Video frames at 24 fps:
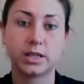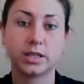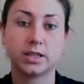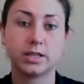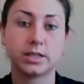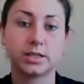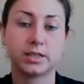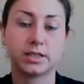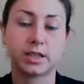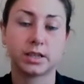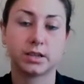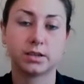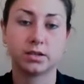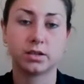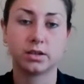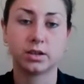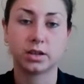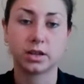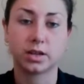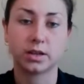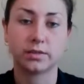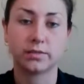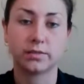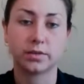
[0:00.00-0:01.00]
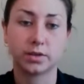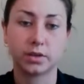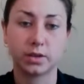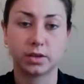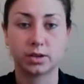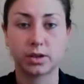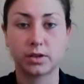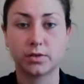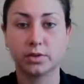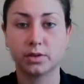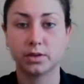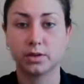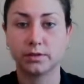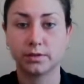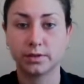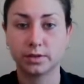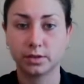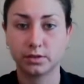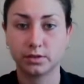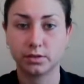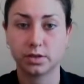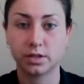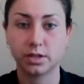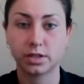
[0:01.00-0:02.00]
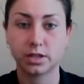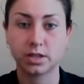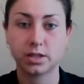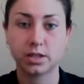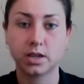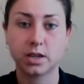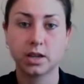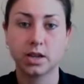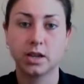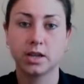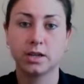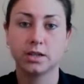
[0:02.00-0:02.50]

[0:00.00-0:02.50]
in the center for the lower level students,